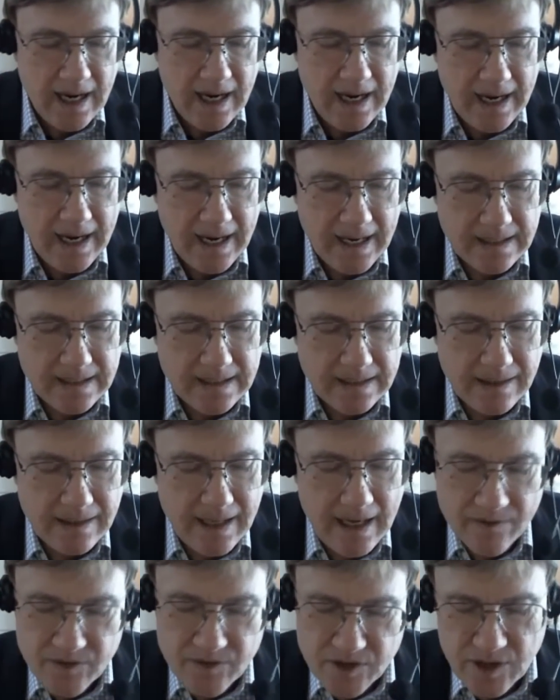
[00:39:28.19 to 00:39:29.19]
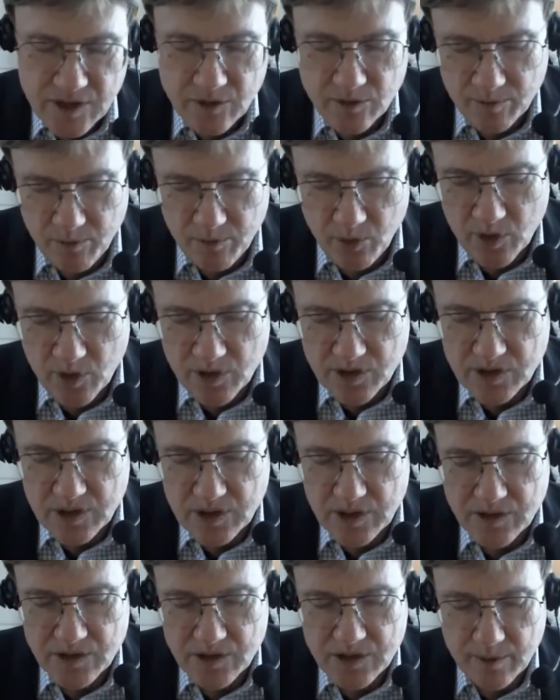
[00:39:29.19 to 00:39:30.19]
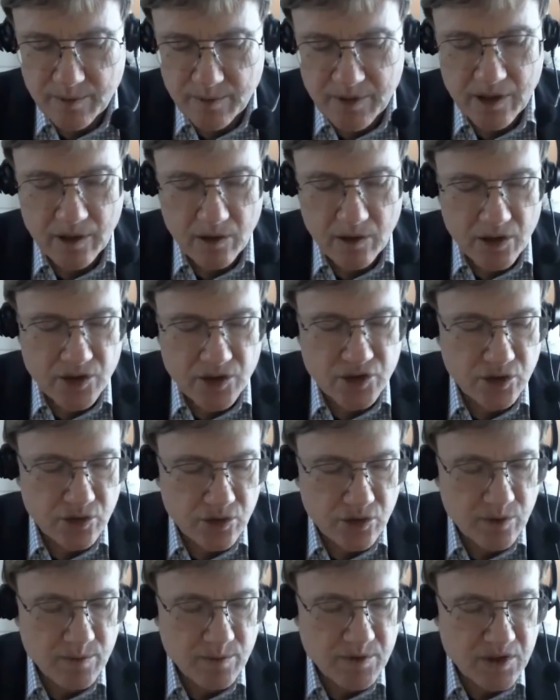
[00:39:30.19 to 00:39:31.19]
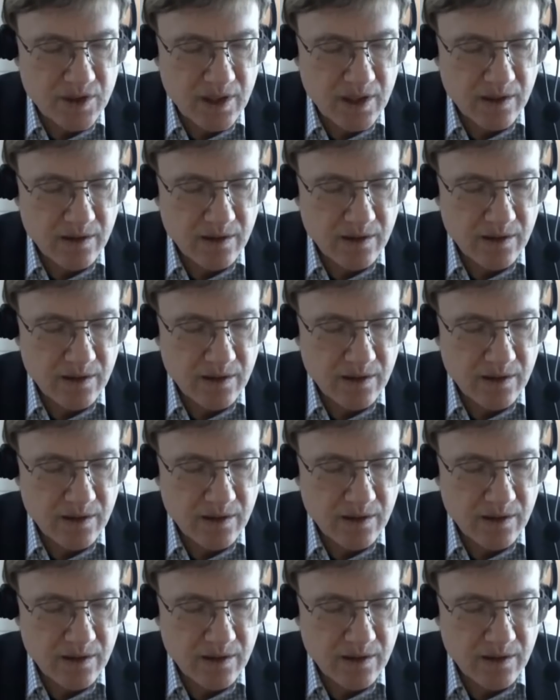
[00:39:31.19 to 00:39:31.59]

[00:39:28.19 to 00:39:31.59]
And I've seen reports that some of the larger groups that